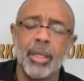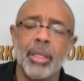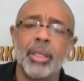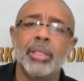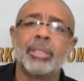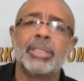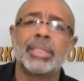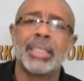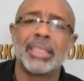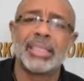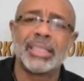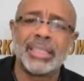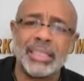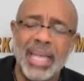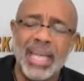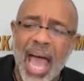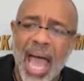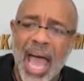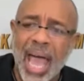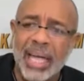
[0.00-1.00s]

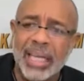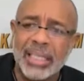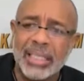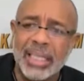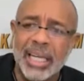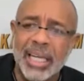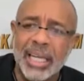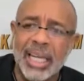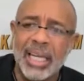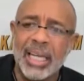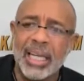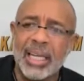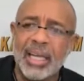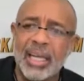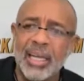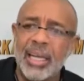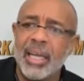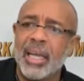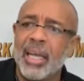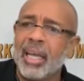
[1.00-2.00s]
Society,
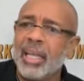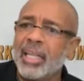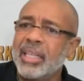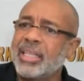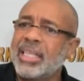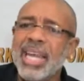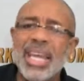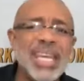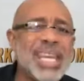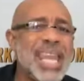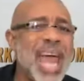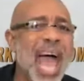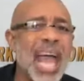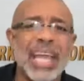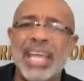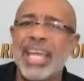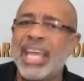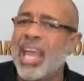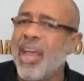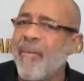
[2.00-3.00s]
they're
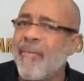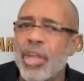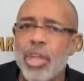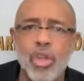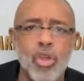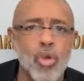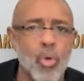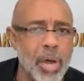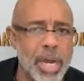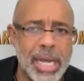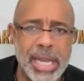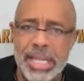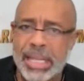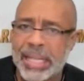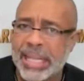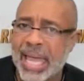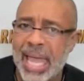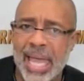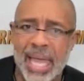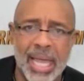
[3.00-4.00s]
not giving you
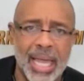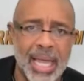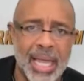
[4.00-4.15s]
anything.